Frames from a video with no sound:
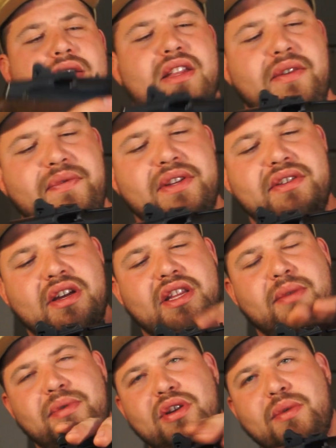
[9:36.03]
that fits on
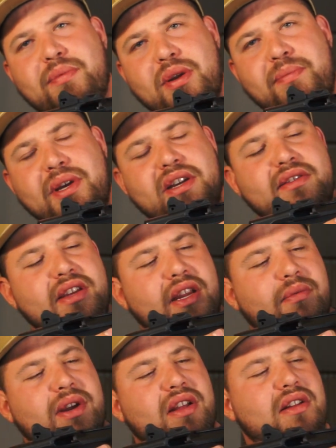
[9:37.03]
there. But you could put a
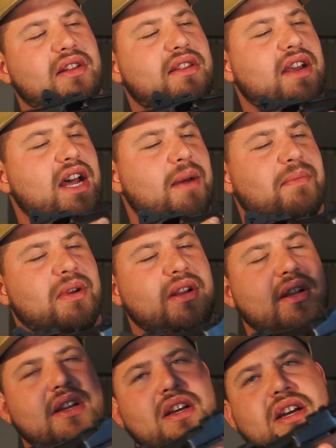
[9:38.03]
Picatinny rail on top.
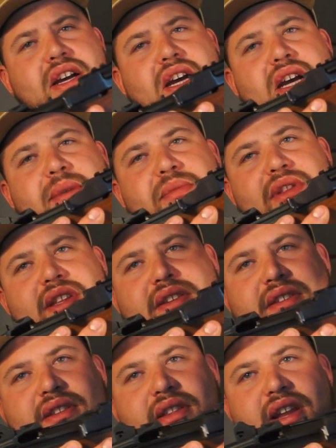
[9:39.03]
With
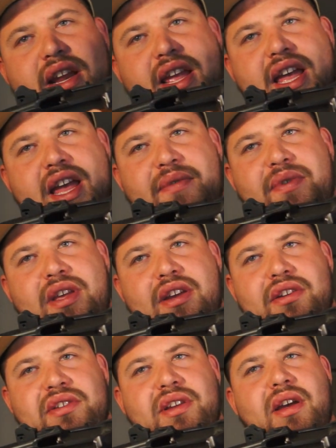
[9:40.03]
this that I have
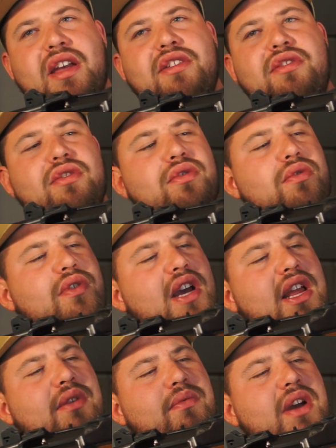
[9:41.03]
here, so I do
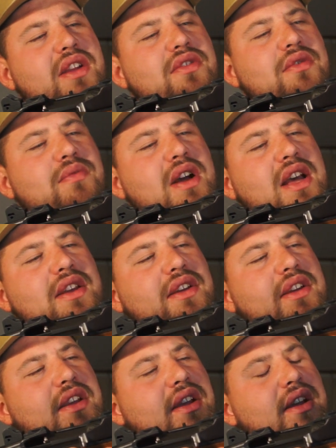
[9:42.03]
ride
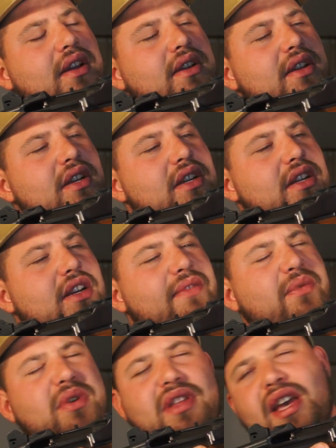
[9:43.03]
a
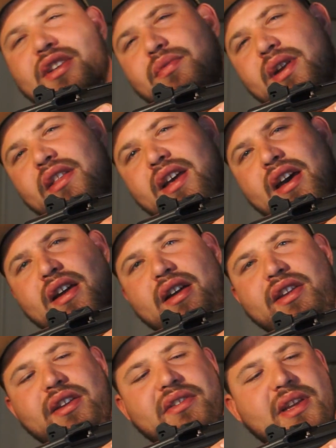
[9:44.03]
Vortex red dot
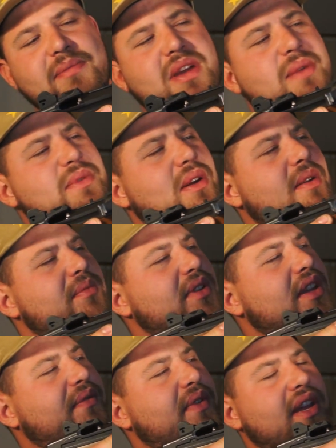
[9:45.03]
on here sometimes. I'm
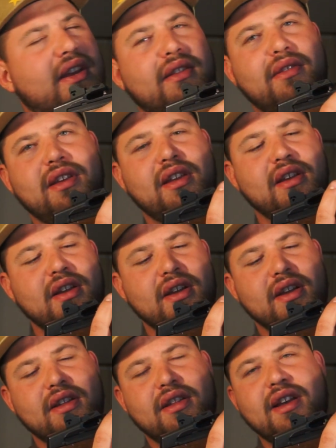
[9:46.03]
really a fan of the
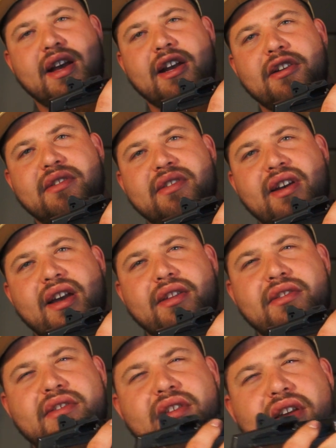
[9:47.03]
iron
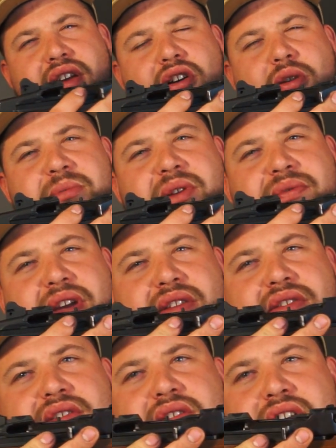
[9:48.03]
sights, home
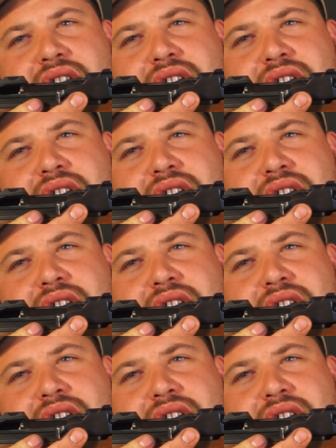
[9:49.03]
defense.